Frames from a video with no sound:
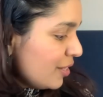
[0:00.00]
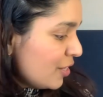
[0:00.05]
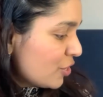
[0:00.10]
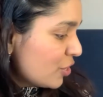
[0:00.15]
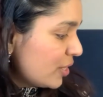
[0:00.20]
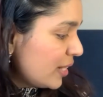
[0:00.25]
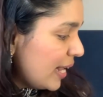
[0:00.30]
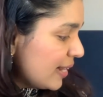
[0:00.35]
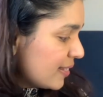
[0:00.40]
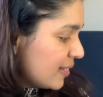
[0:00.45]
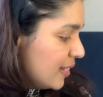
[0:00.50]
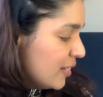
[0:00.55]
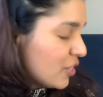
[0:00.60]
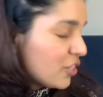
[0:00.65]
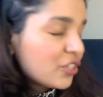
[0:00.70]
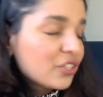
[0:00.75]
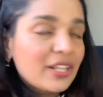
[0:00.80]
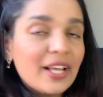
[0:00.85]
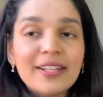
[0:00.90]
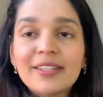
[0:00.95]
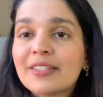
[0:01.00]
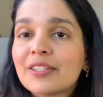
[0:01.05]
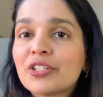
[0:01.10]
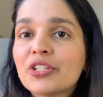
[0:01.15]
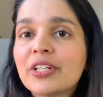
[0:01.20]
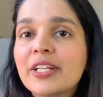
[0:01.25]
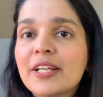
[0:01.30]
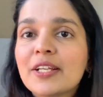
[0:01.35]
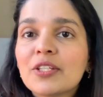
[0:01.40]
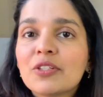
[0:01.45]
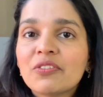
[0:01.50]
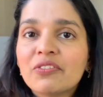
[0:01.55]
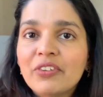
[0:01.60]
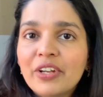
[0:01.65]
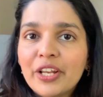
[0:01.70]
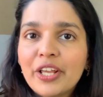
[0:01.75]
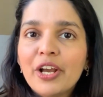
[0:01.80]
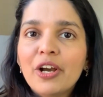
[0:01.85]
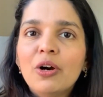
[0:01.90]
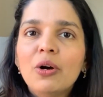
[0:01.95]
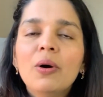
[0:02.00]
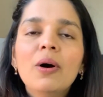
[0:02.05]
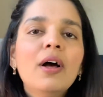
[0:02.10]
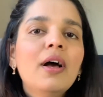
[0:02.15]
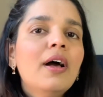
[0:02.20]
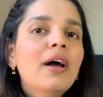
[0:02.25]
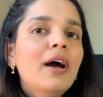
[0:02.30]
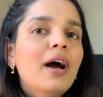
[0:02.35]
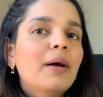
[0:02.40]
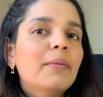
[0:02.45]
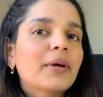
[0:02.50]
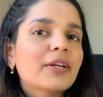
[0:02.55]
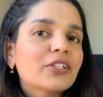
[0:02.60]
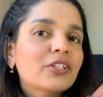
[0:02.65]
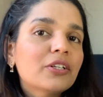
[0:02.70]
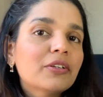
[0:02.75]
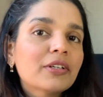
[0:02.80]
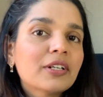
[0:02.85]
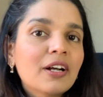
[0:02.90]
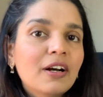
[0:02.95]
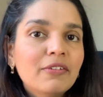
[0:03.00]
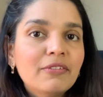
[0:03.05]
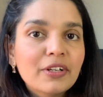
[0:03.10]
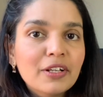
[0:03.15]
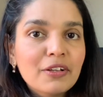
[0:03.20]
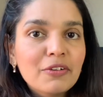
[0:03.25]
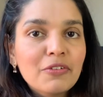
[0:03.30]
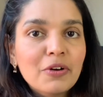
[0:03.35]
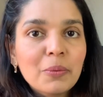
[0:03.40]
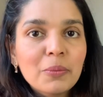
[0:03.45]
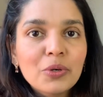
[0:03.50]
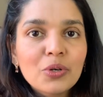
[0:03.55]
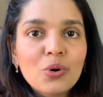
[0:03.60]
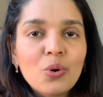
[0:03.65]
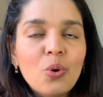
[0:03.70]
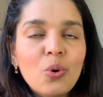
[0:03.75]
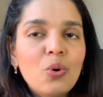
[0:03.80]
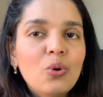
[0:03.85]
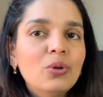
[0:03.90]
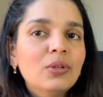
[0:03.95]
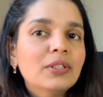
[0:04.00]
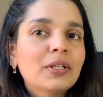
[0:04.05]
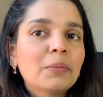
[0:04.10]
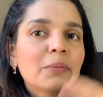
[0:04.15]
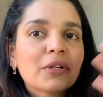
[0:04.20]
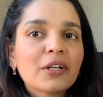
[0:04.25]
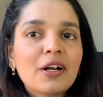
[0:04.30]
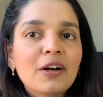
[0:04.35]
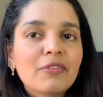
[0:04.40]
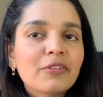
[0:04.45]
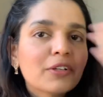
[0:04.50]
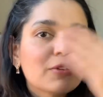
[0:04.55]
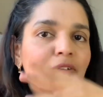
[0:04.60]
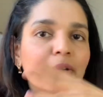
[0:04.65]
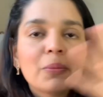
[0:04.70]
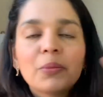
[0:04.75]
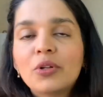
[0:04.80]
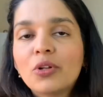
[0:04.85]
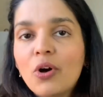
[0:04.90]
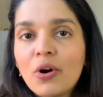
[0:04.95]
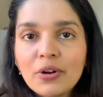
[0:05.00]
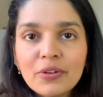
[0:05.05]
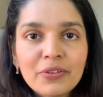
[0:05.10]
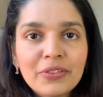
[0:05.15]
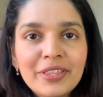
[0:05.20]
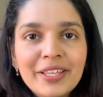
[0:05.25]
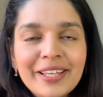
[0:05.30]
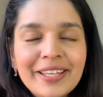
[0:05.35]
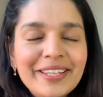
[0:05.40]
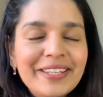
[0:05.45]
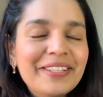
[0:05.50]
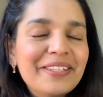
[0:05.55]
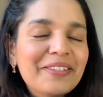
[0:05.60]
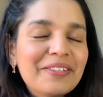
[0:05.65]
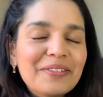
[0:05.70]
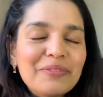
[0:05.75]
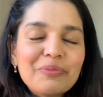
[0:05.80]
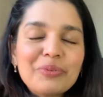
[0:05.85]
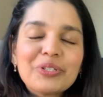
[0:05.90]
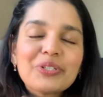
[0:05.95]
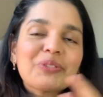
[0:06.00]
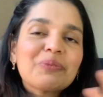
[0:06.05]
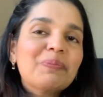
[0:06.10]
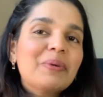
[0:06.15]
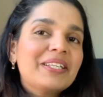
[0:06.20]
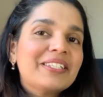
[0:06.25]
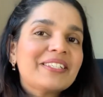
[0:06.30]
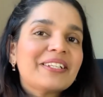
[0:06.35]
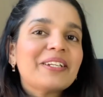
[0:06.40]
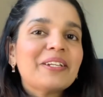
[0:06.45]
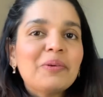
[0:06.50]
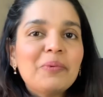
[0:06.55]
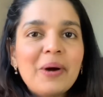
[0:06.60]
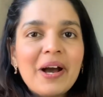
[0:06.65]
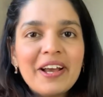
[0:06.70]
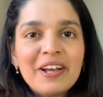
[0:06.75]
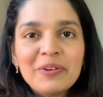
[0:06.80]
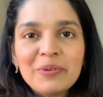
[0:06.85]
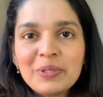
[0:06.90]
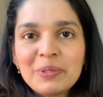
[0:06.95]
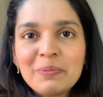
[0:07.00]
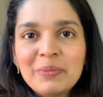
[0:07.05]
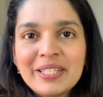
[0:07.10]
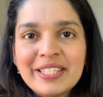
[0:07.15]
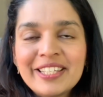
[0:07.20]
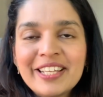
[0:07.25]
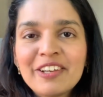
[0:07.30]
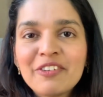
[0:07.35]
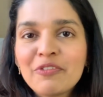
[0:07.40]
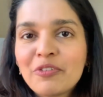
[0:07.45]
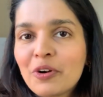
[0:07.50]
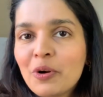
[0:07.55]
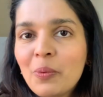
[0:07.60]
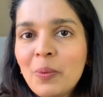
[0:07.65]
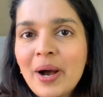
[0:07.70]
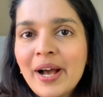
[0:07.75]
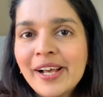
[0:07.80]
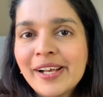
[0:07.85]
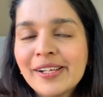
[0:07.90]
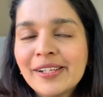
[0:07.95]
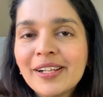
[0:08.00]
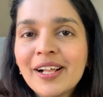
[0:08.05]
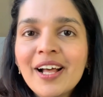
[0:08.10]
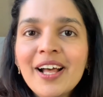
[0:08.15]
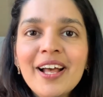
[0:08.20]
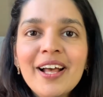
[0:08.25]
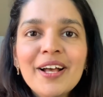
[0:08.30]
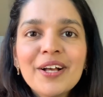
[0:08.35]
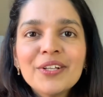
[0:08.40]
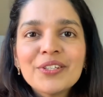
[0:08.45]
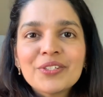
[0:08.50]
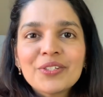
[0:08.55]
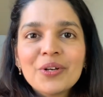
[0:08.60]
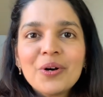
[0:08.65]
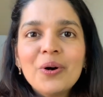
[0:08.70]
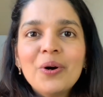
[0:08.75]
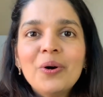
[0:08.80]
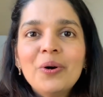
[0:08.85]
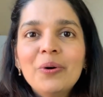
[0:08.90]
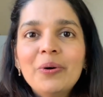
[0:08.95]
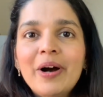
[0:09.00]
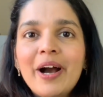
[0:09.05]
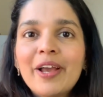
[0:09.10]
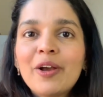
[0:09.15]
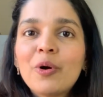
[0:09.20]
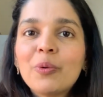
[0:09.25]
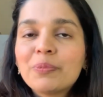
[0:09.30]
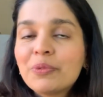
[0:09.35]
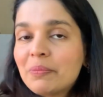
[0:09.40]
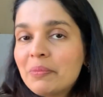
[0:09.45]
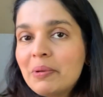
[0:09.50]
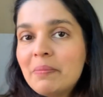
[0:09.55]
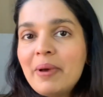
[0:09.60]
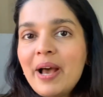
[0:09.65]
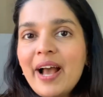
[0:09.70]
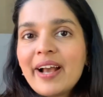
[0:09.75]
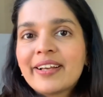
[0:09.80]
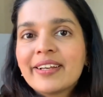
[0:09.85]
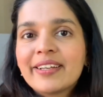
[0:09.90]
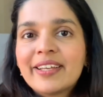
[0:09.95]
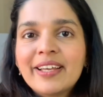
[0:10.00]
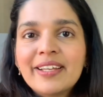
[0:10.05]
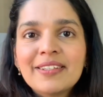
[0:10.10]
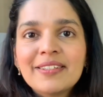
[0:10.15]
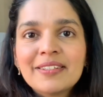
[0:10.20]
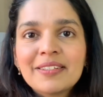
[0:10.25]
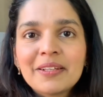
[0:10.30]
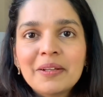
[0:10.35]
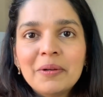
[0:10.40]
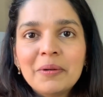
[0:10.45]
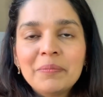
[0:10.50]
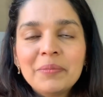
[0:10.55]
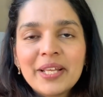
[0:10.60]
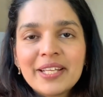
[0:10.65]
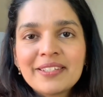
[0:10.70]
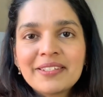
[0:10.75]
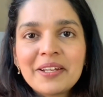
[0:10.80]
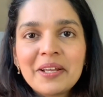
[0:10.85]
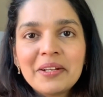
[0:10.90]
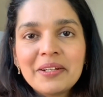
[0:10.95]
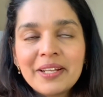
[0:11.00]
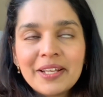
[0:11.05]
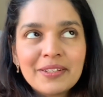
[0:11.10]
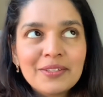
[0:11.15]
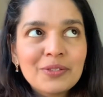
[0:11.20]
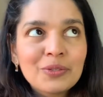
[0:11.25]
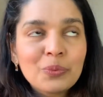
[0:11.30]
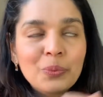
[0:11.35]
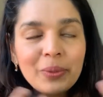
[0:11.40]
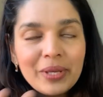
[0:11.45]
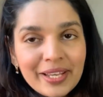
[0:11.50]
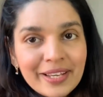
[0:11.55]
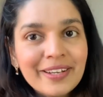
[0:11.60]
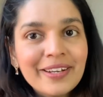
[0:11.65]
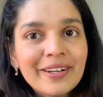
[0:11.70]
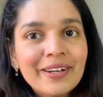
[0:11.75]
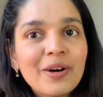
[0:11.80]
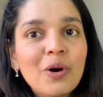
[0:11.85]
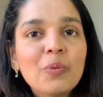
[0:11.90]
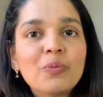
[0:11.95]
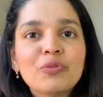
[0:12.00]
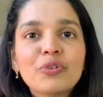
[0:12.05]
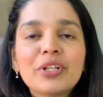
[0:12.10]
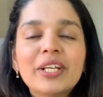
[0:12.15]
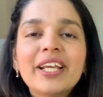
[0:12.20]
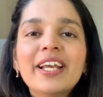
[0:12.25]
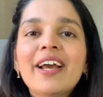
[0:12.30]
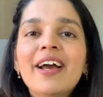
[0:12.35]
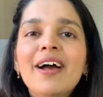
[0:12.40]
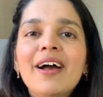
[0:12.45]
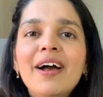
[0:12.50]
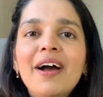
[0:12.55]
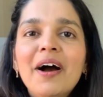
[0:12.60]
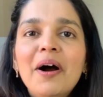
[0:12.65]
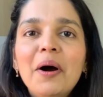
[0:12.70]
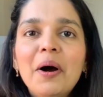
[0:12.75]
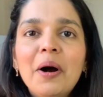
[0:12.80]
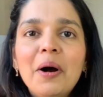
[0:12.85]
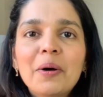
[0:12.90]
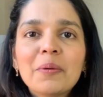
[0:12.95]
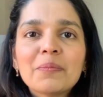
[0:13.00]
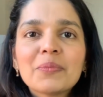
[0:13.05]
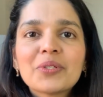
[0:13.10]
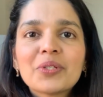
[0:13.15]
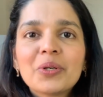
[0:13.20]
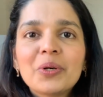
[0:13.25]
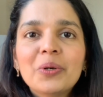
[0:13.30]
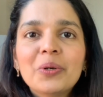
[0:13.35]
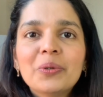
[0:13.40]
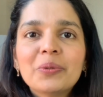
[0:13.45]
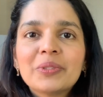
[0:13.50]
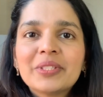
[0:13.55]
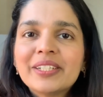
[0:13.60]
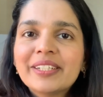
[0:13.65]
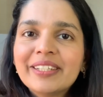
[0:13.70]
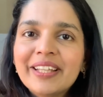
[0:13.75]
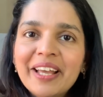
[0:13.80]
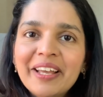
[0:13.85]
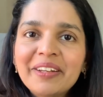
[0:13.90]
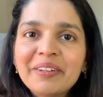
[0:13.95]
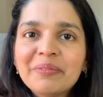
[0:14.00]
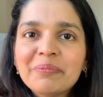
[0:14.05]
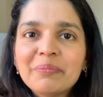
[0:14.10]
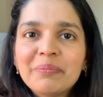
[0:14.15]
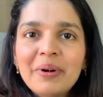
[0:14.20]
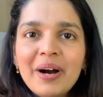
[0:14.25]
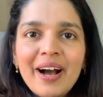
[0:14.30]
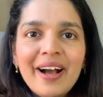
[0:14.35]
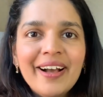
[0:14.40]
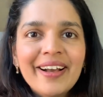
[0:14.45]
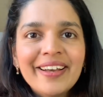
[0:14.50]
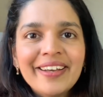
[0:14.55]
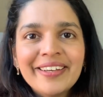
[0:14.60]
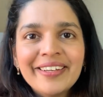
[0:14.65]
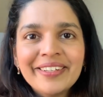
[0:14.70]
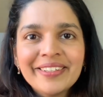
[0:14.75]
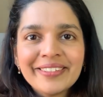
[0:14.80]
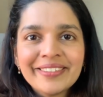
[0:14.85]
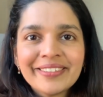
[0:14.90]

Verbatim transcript: so that's it. So that's today's video. I'm actually recovering from a cold. I'm recovering from a lot of things, which is basically why I was missing for a while. So I hope to be back again some next time, next week, hopefully. Um, so till then, bye.